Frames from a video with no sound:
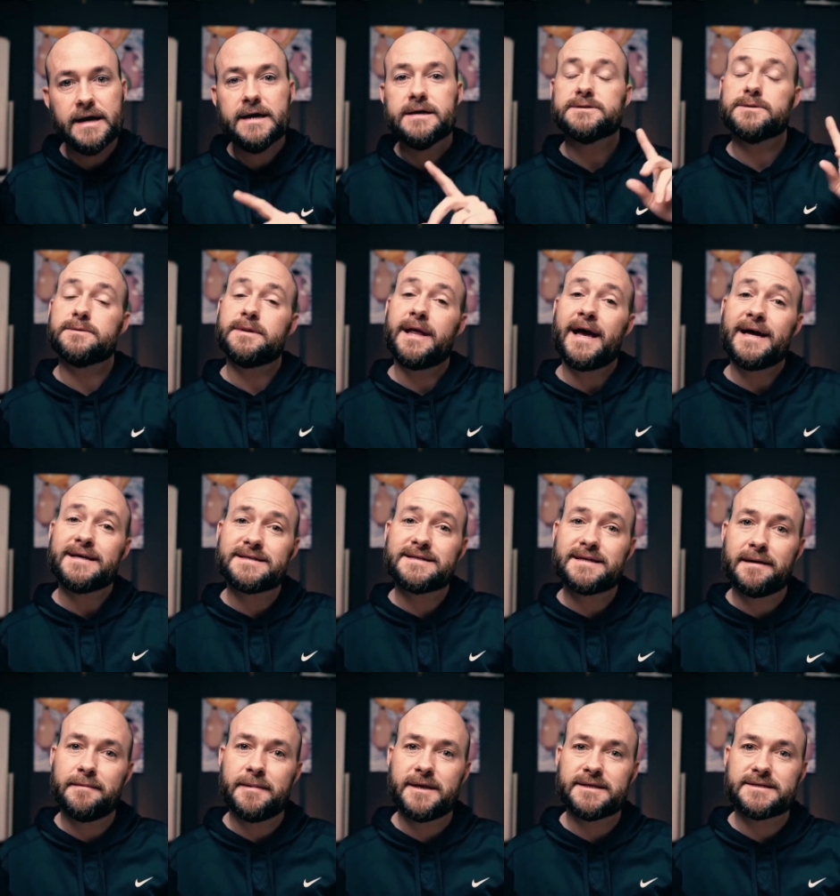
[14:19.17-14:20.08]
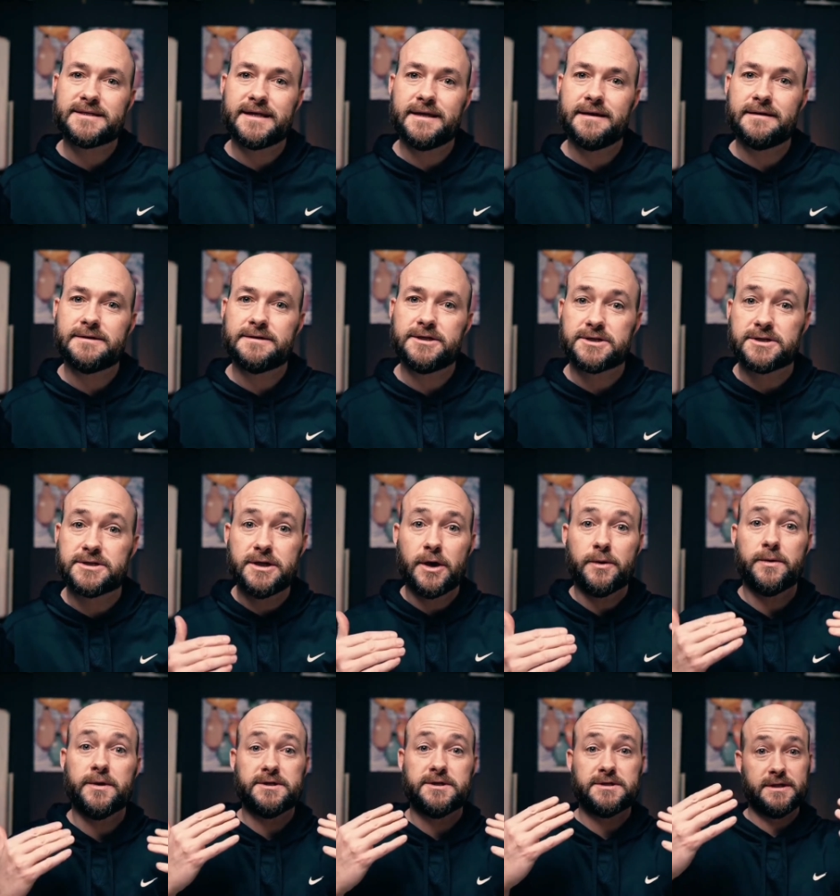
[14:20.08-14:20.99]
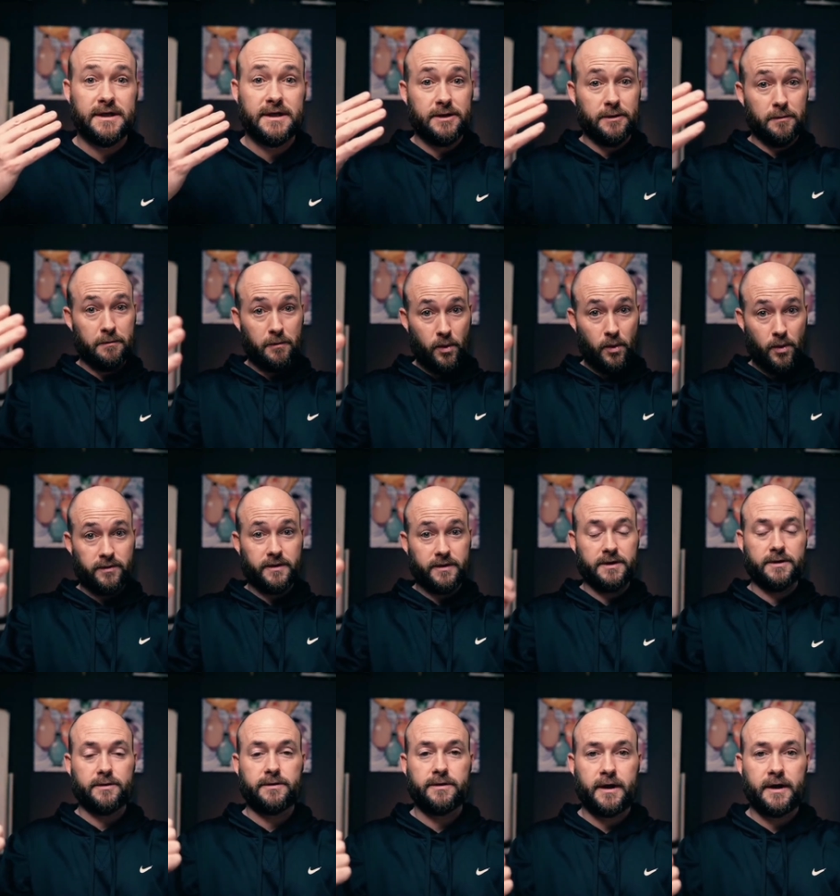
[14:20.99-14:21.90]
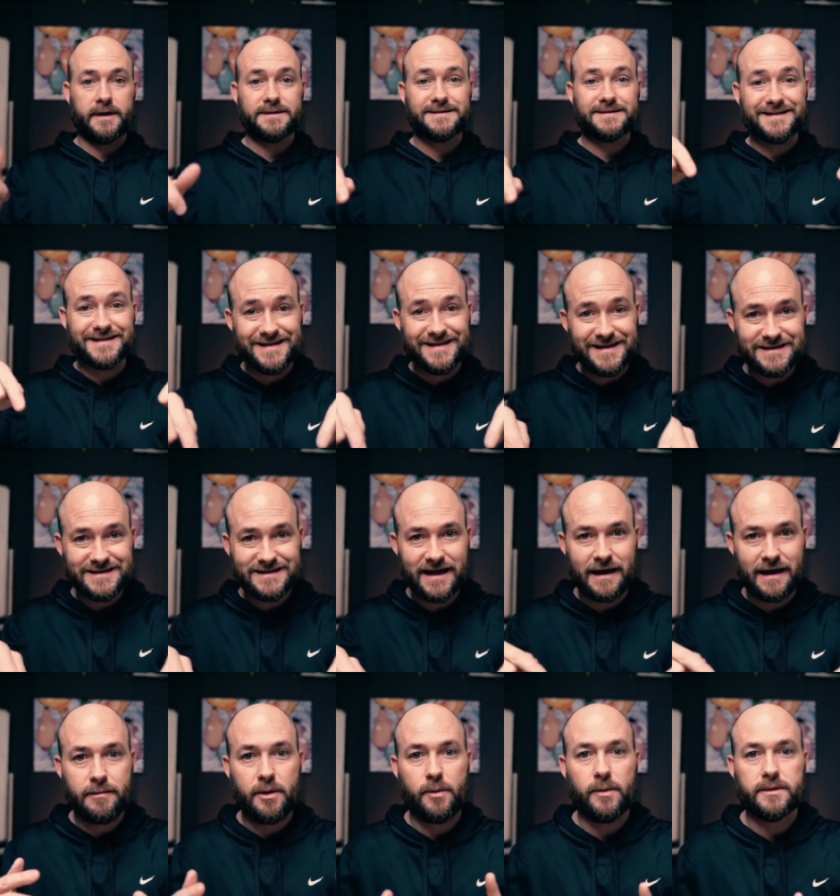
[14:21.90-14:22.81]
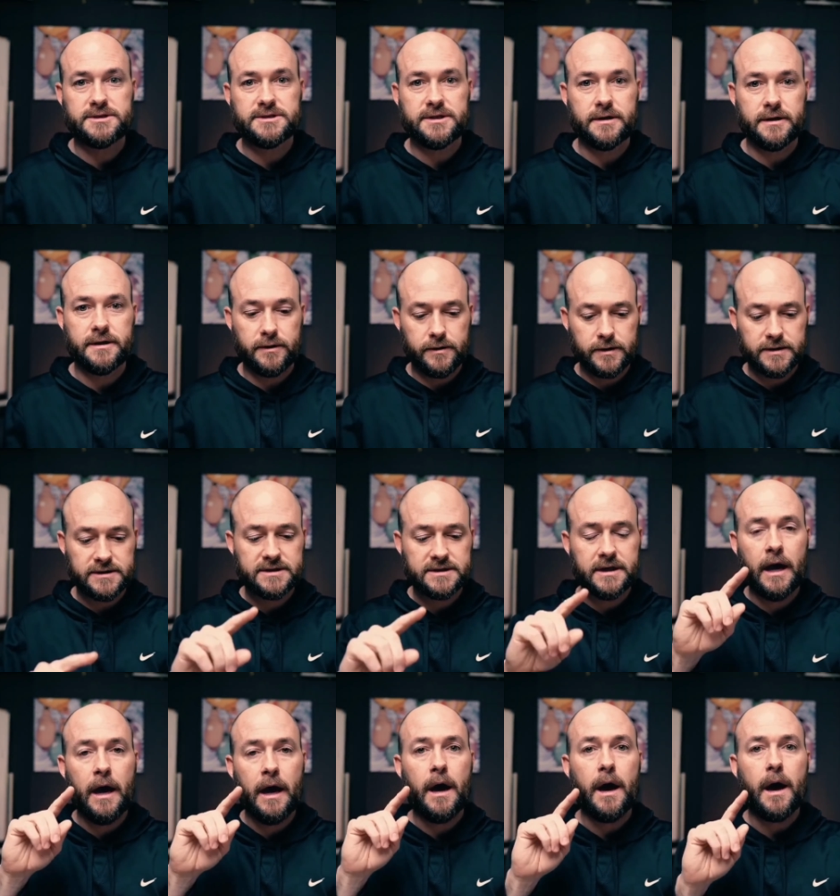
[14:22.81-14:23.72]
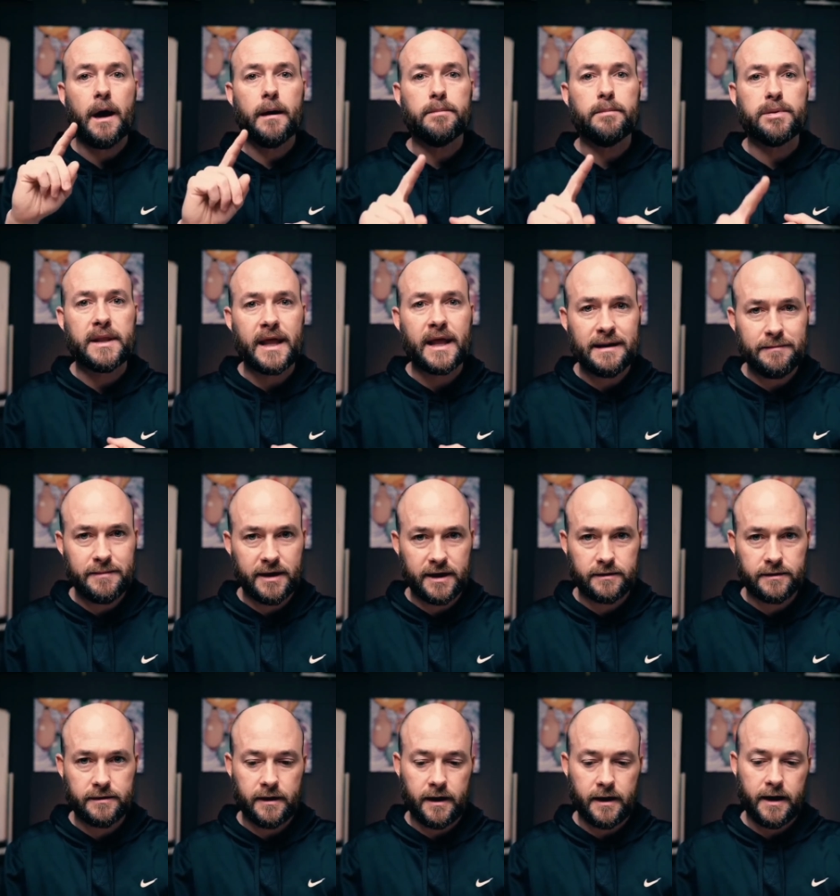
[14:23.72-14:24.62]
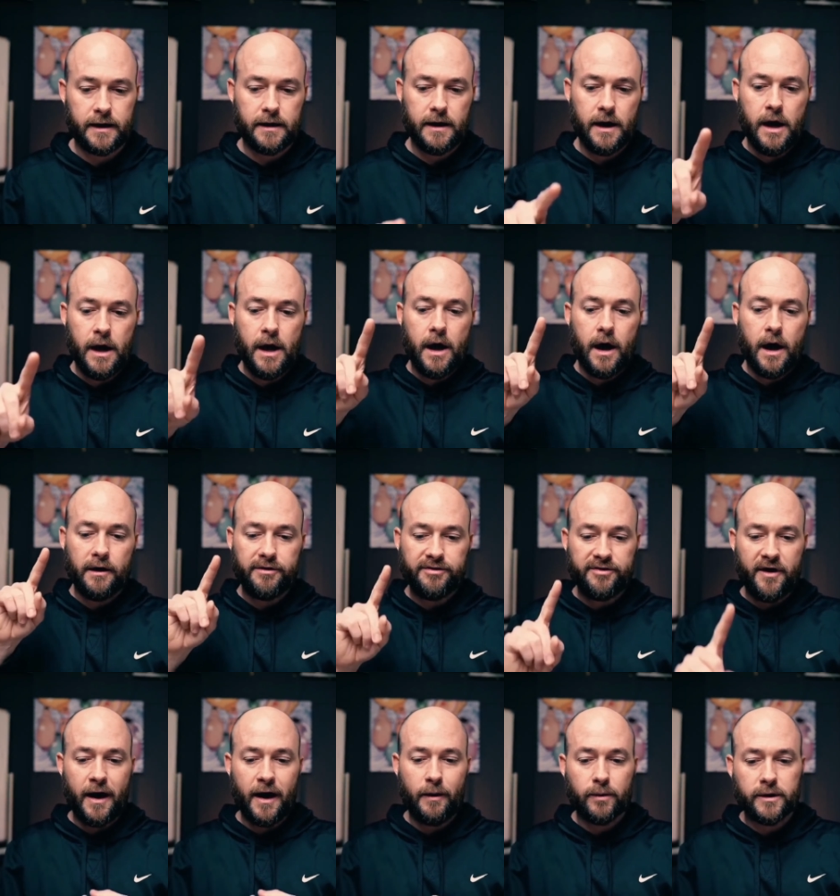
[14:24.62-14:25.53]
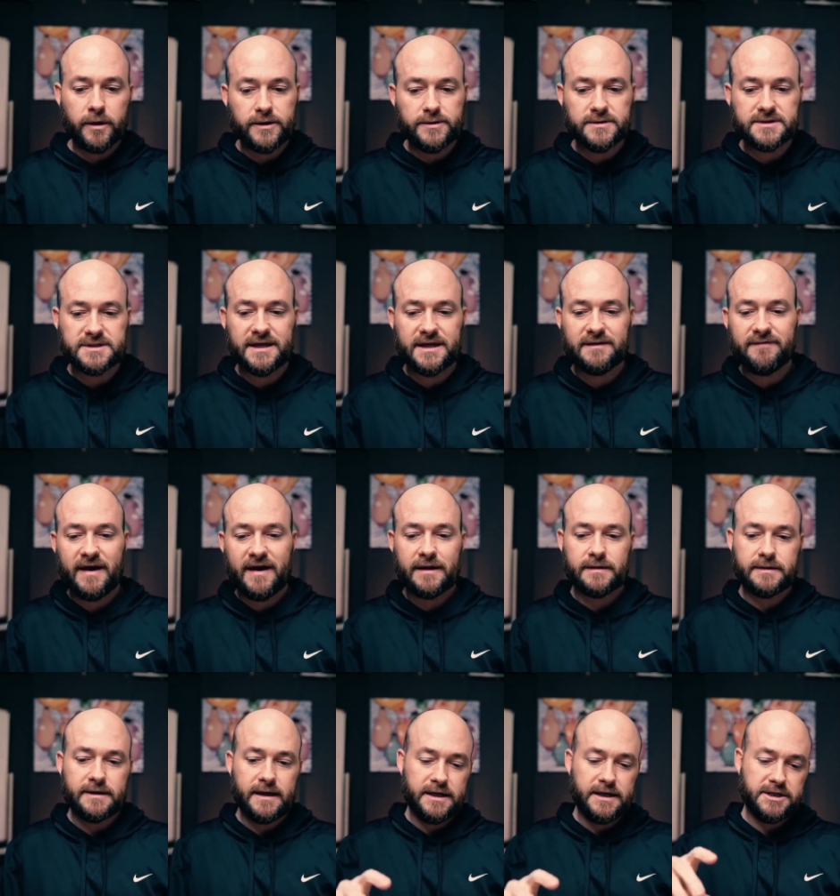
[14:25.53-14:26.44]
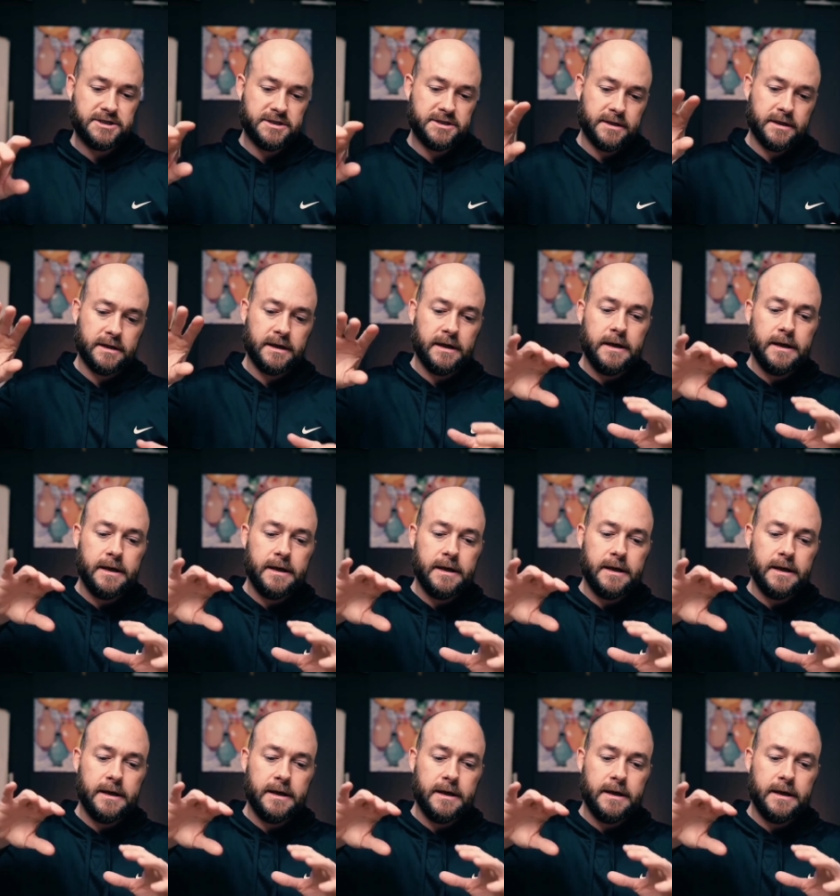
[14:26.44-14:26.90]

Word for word: So last time I said just notice that you're more than your thoughts. This time I want you to notice a blaming thought, a thought where you seek validation.